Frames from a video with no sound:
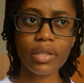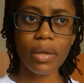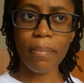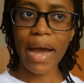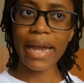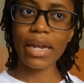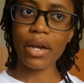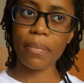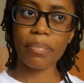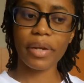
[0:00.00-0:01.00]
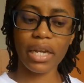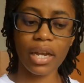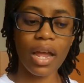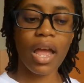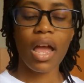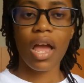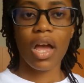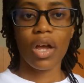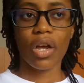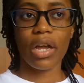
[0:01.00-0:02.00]
my company,
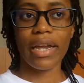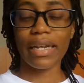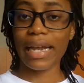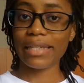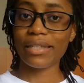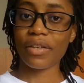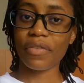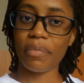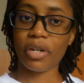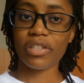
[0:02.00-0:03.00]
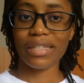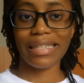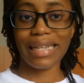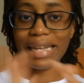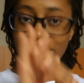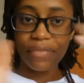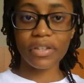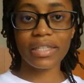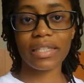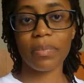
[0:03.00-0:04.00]
in cases of emergency, they give
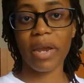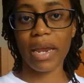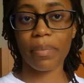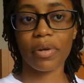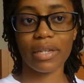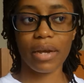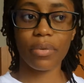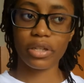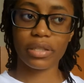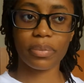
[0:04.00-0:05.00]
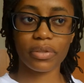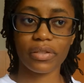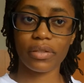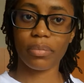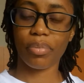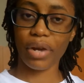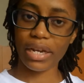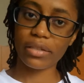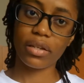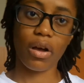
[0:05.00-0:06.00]
us this paper that we're supposed to
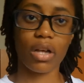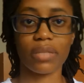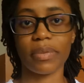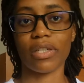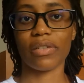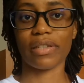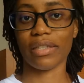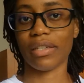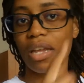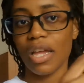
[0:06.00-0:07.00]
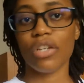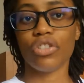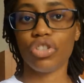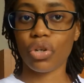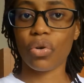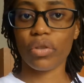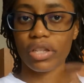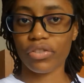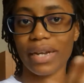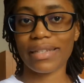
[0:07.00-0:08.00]
bring to hospitals and show the
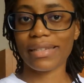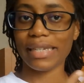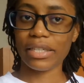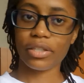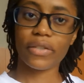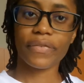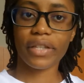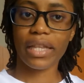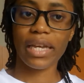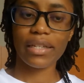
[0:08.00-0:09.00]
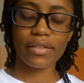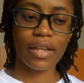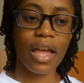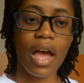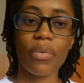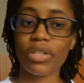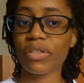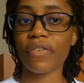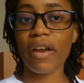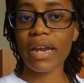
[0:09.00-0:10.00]
translations for things, which
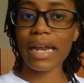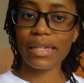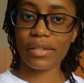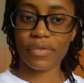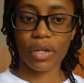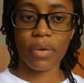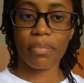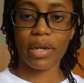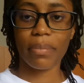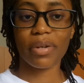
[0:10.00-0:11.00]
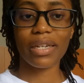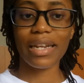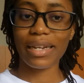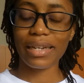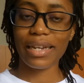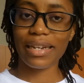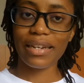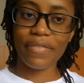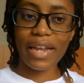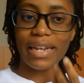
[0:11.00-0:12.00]
was very nice of the company. But in an
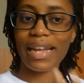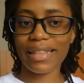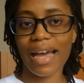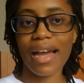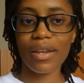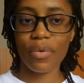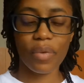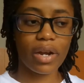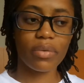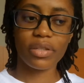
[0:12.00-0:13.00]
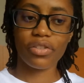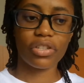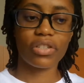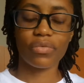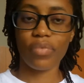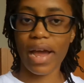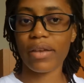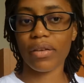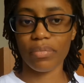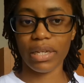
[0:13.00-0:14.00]
event like that, where it was just
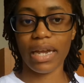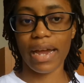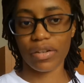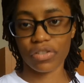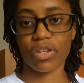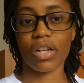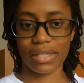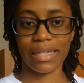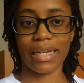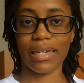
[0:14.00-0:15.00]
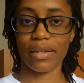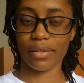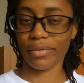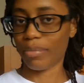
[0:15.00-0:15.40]
randomly, I just got sick in the